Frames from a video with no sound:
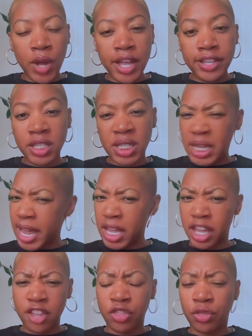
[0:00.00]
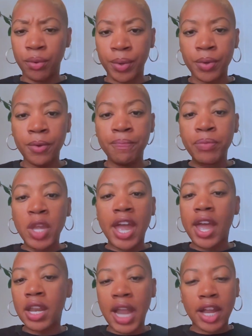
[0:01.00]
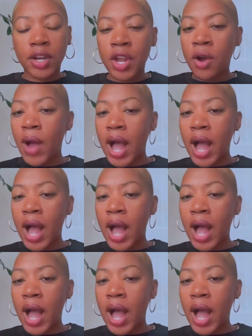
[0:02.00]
us to like get through and like no